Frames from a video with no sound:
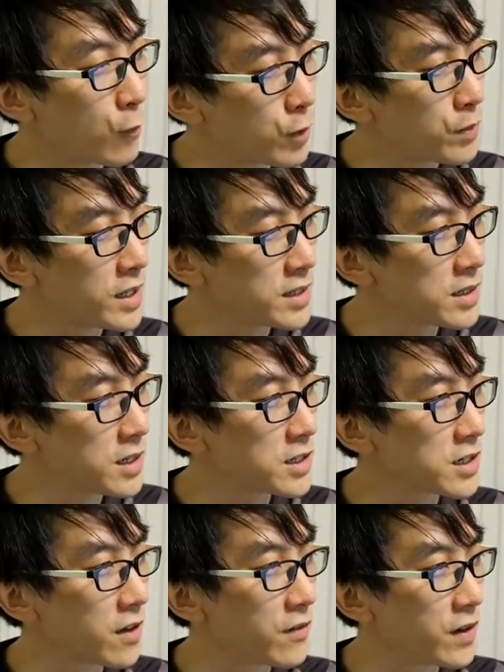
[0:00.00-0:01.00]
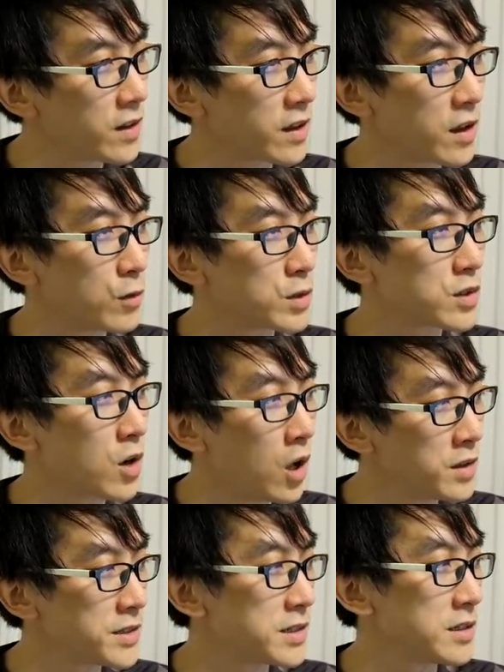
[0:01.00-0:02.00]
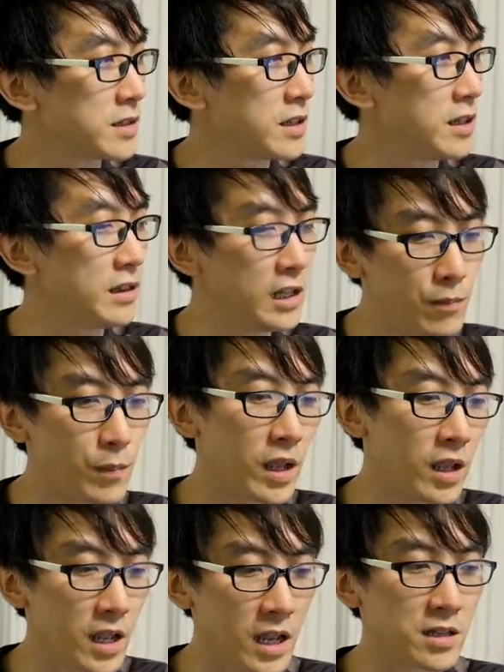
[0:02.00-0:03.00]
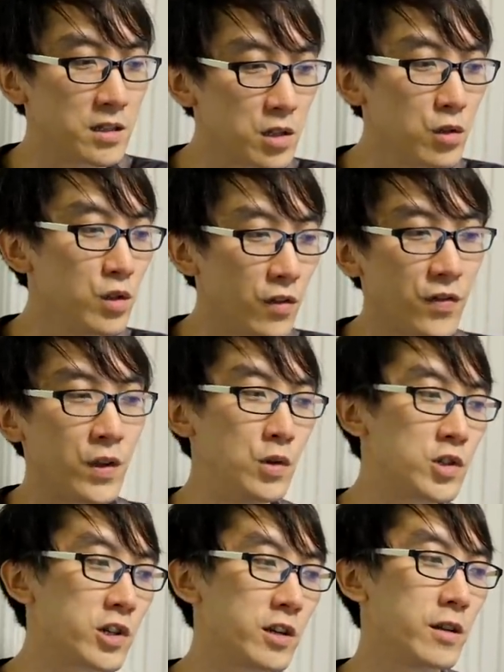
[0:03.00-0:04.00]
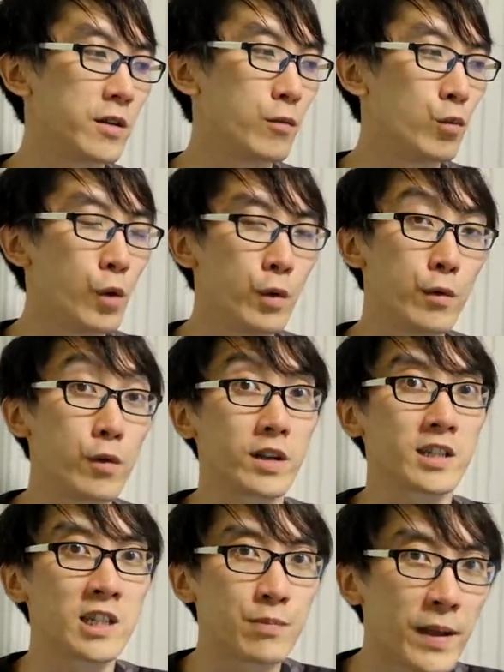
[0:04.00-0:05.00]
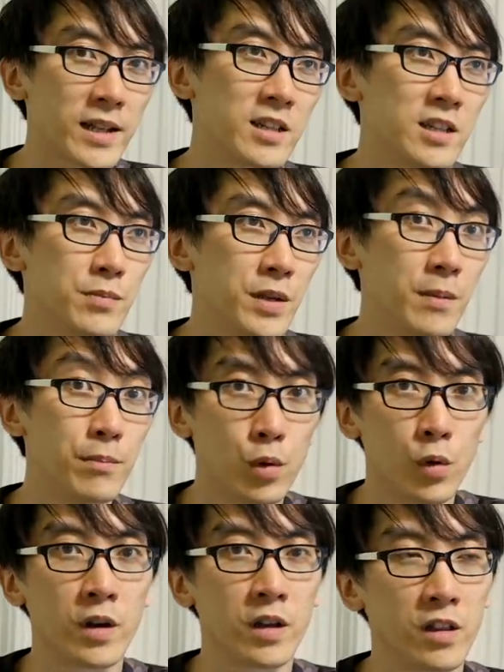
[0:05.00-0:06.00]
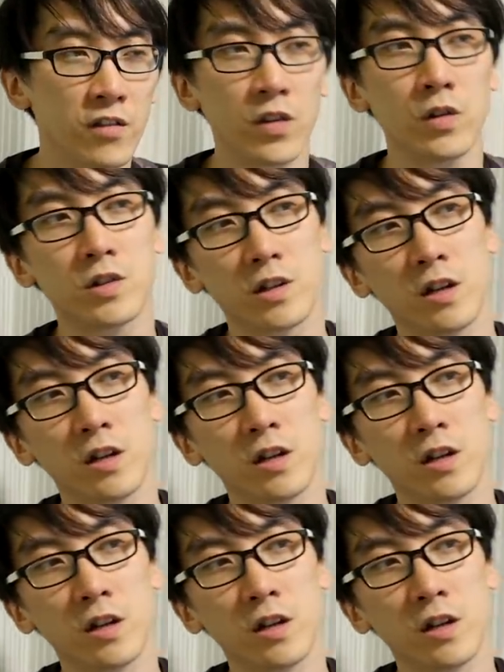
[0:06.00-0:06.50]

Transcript: With PlayStation, I feel like it was constantly leaping into the future, what we were expecting to be important in the future.